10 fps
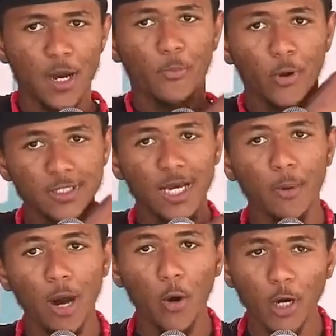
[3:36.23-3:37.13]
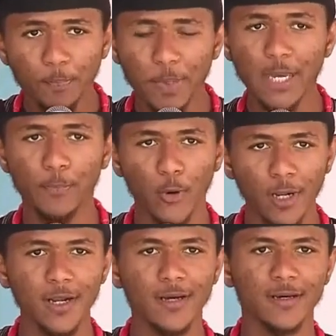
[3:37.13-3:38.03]
But our old
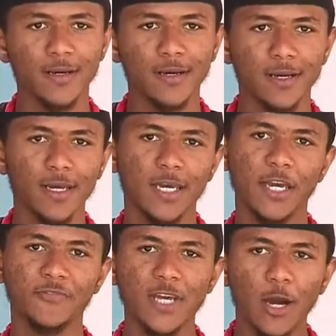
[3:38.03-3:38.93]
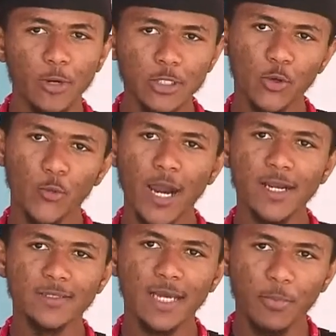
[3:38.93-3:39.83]
people, if they are going to wear
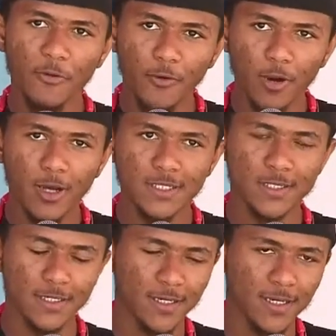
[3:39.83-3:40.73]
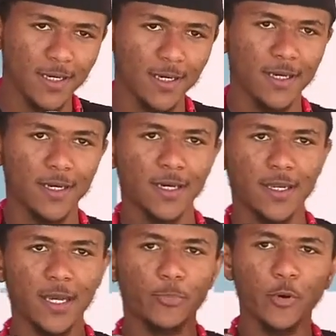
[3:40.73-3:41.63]
this type of cloth,
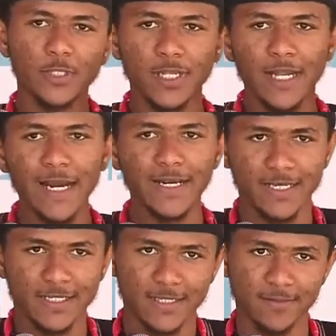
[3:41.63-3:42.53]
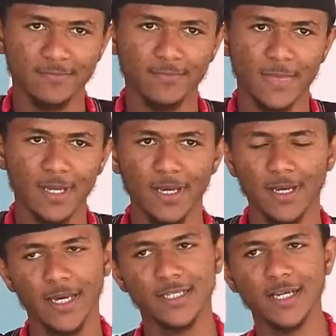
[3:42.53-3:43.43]
they put it like this.
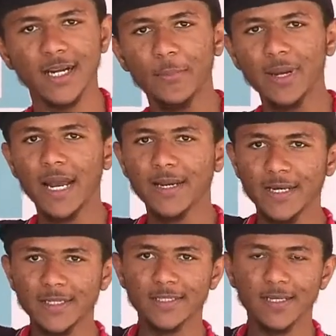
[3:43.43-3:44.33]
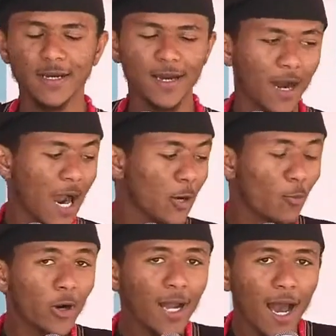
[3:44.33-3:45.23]
It is gonna be like this, and
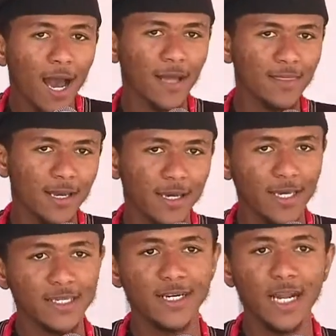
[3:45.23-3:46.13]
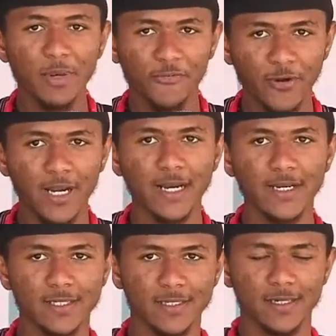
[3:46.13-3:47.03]
one hand is gonna be free like
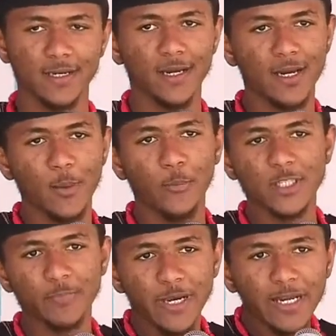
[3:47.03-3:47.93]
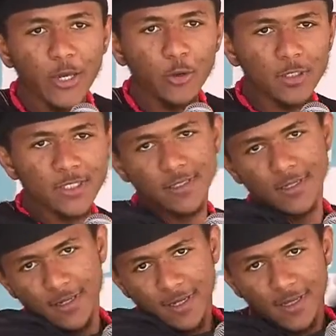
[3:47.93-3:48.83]
this. But being a youth,
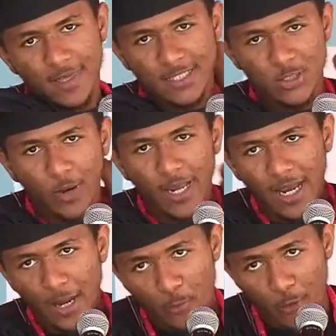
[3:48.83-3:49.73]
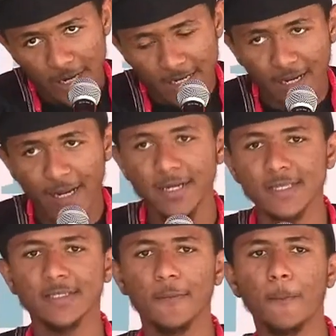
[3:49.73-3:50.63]
that is why I'm wearing it like
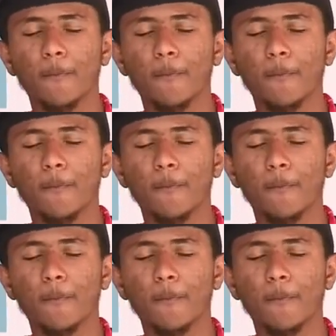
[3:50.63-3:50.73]
this.